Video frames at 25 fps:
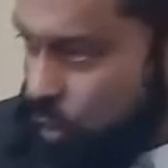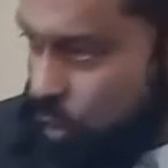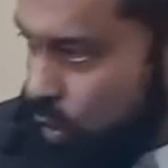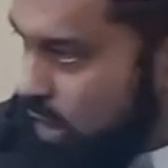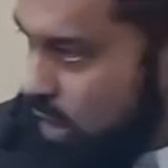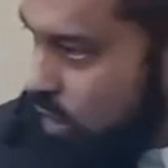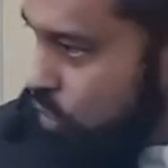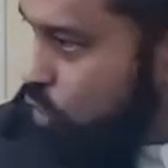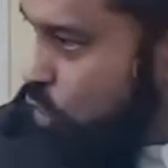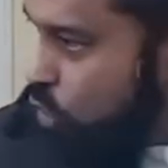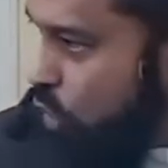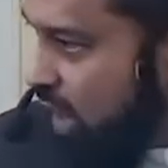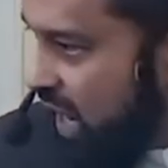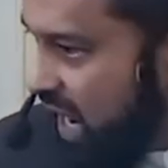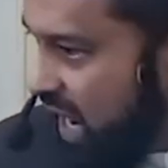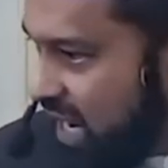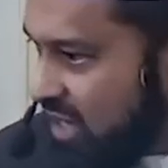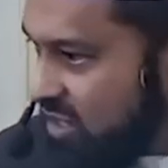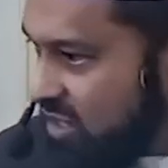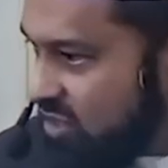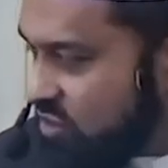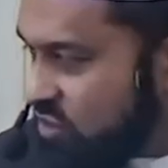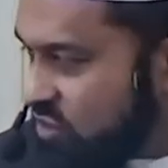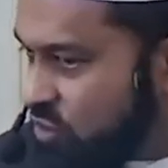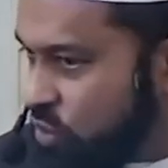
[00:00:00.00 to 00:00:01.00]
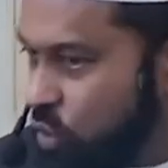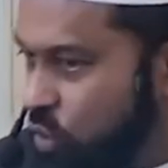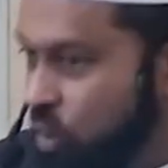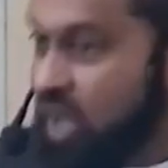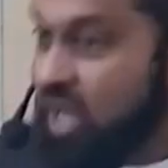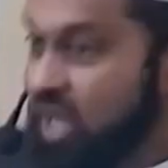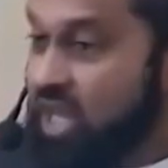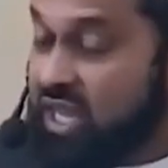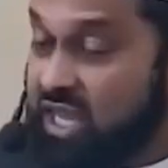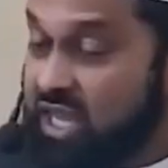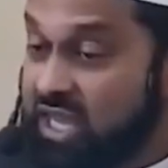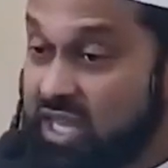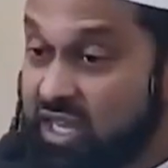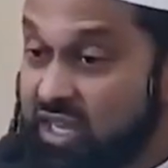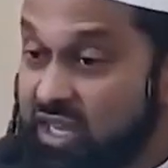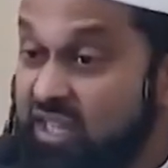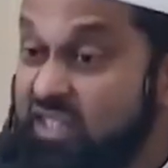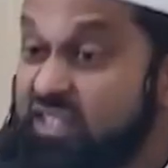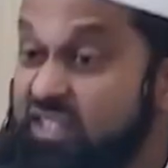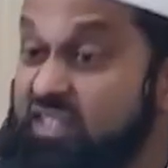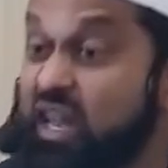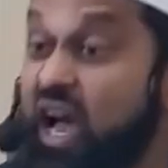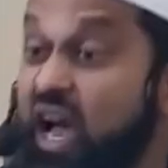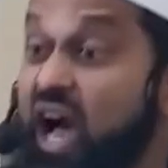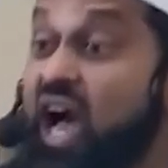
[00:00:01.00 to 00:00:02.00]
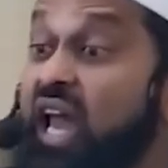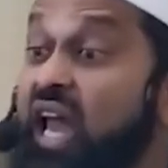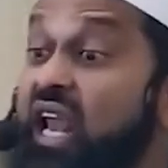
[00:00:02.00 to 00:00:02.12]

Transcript: the one who hates you, he is